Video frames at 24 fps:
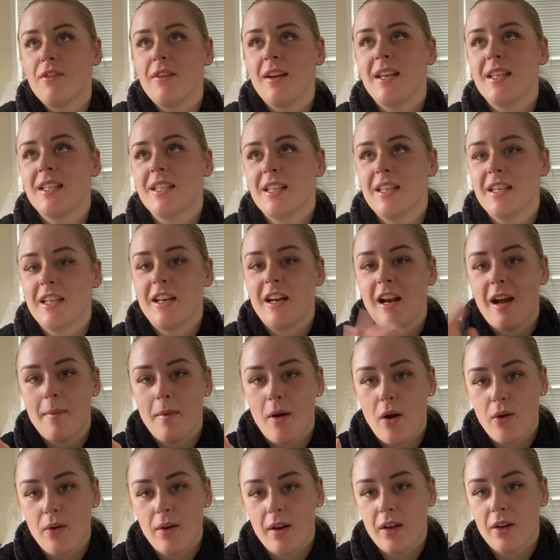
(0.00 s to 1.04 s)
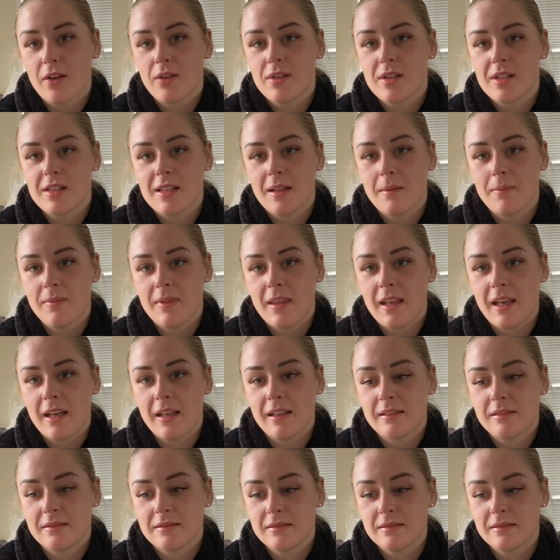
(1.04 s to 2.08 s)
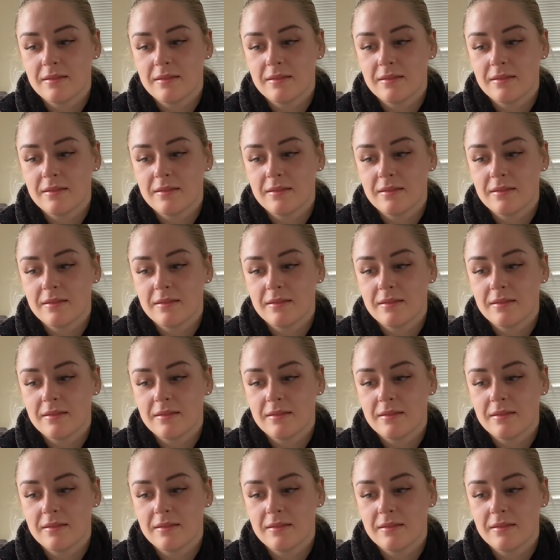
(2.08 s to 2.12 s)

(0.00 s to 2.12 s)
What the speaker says: reason and I'm holding on to something